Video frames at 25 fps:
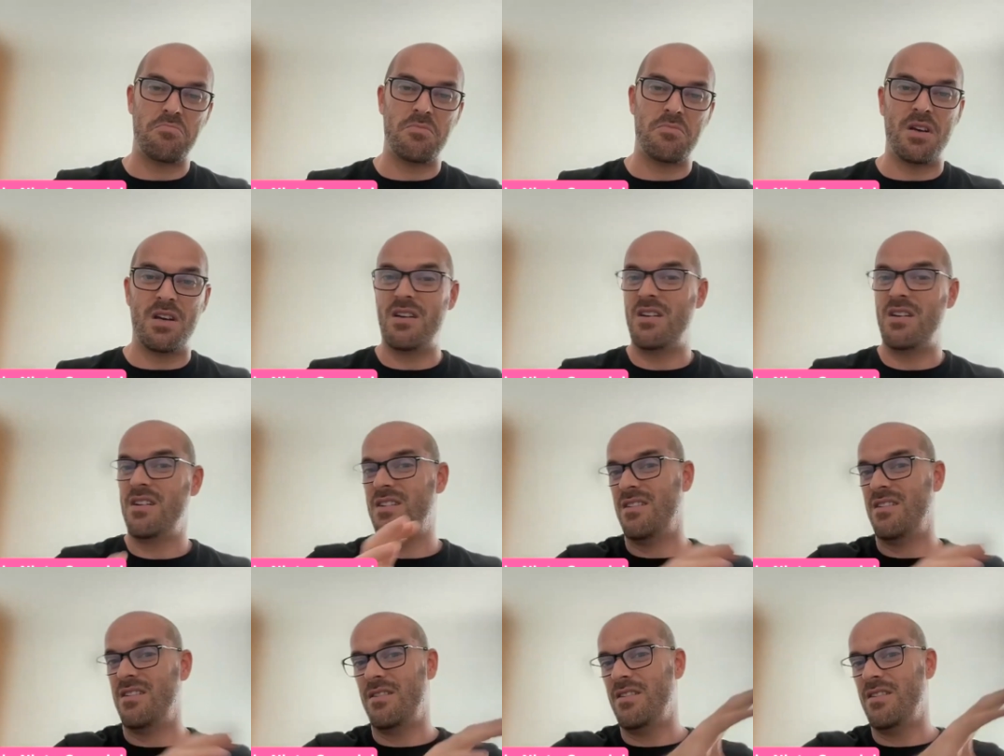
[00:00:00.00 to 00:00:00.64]

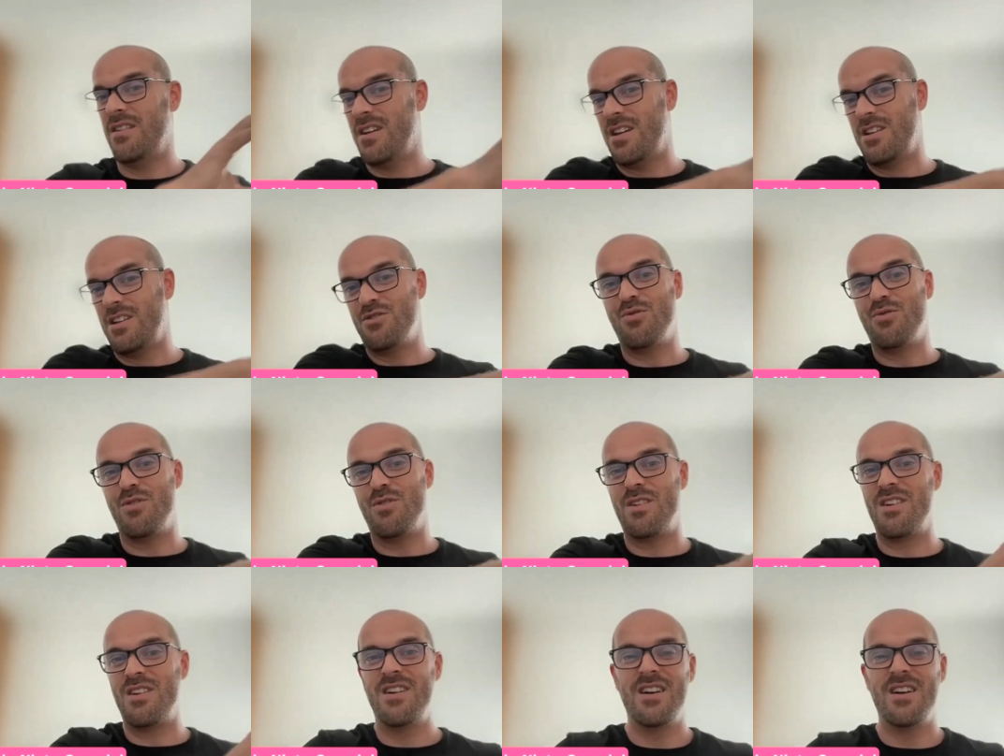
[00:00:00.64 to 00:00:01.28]
you
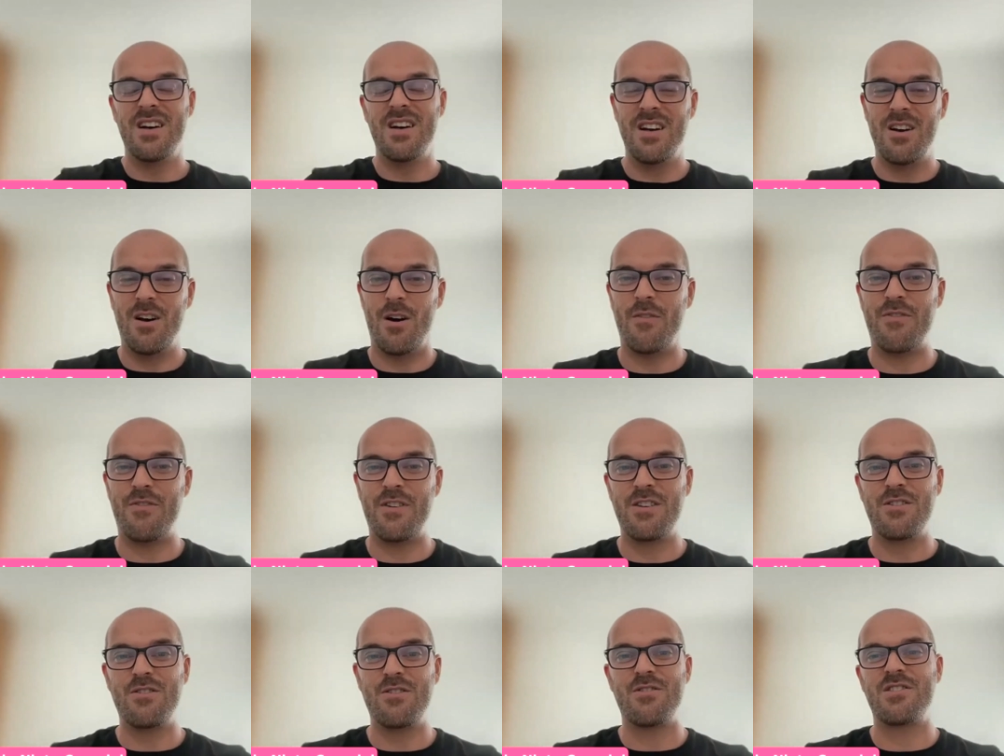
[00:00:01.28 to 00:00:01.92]
are
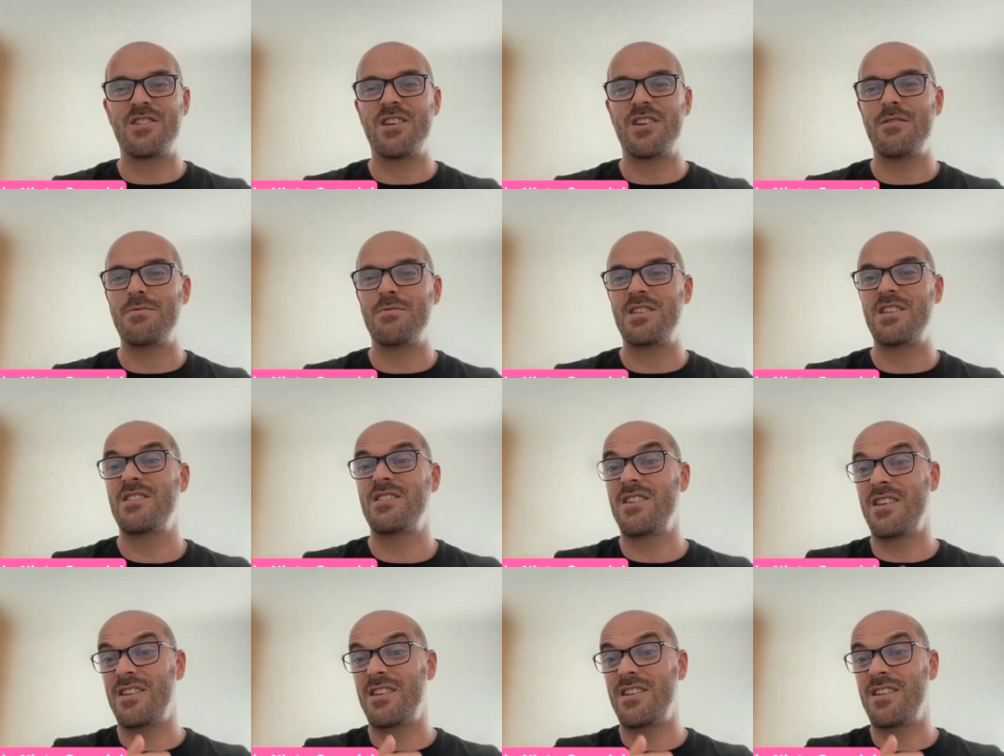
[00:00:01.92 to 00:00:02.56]
offering your
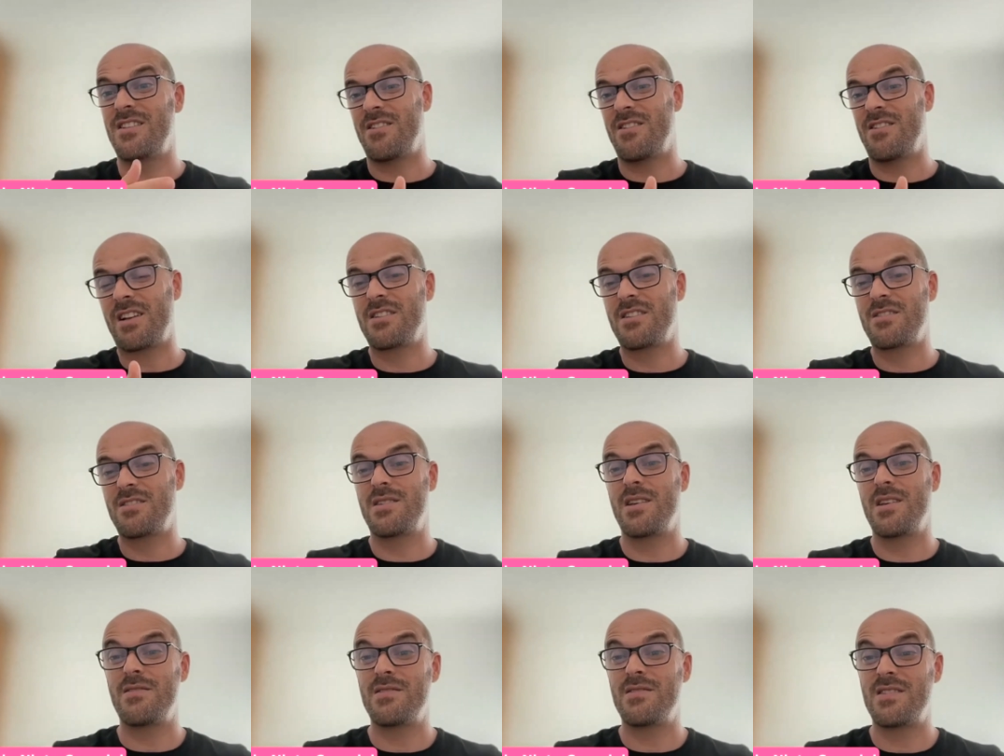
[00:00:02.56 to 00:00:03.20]
services, interactive
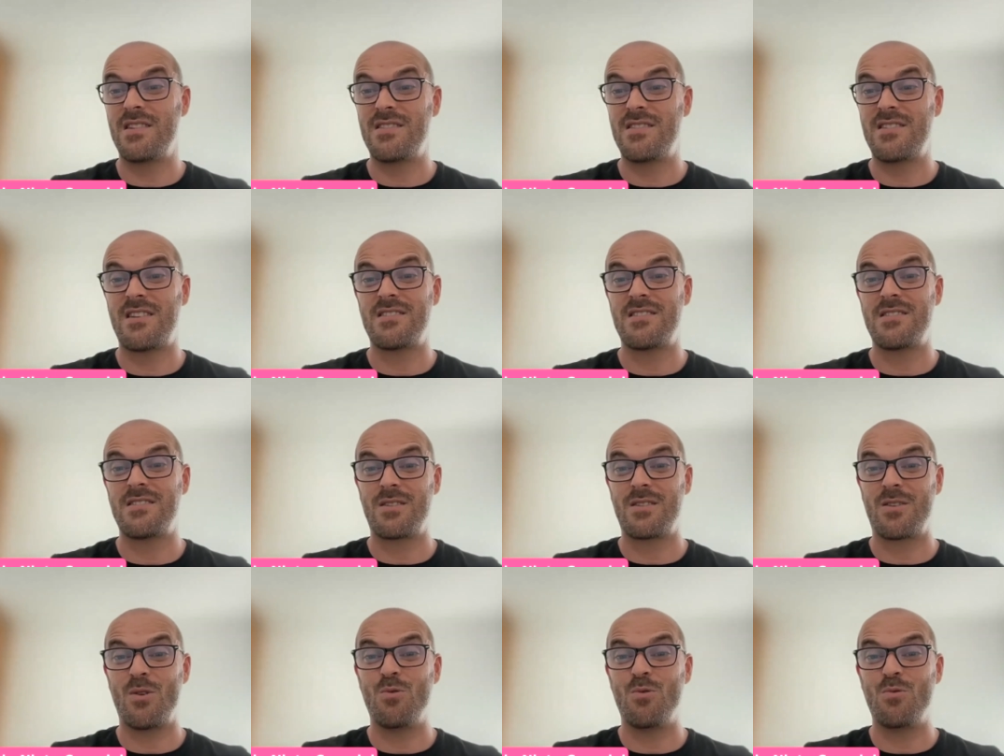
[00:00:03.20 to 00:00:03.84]
services
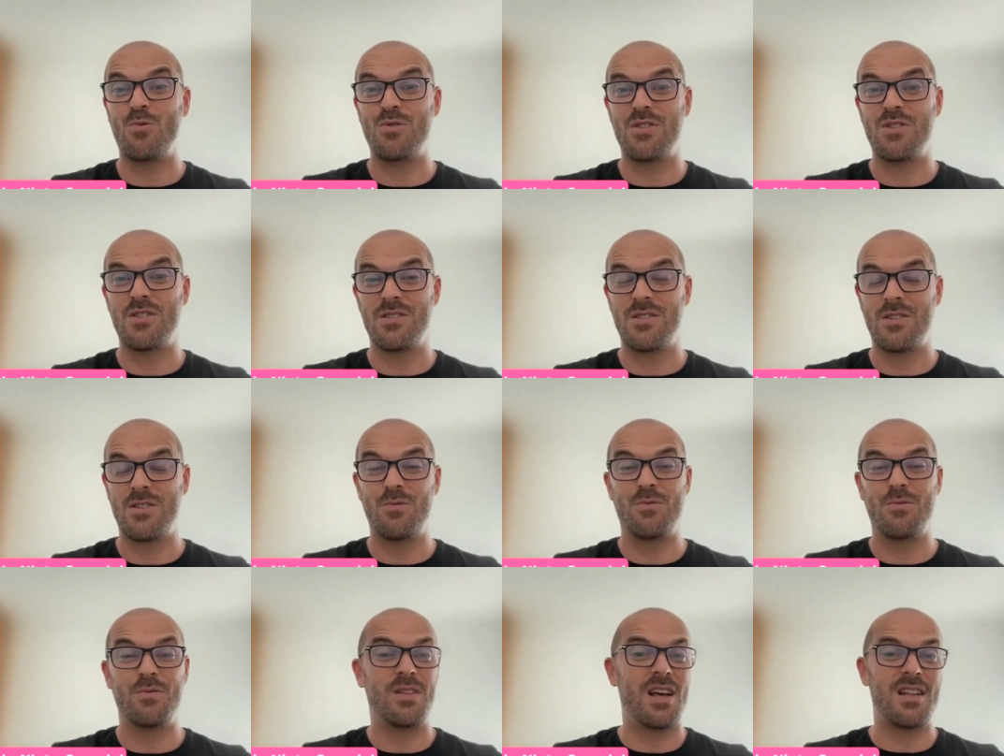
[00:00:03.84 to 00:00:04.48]
as coach.
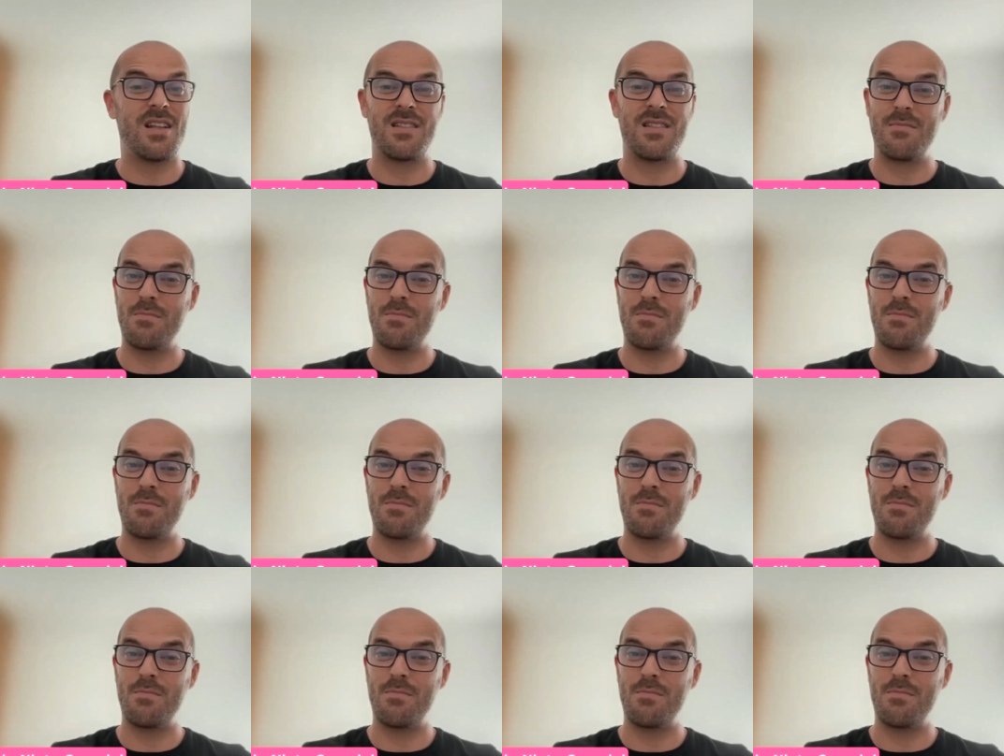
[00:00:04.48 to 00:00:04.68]
So that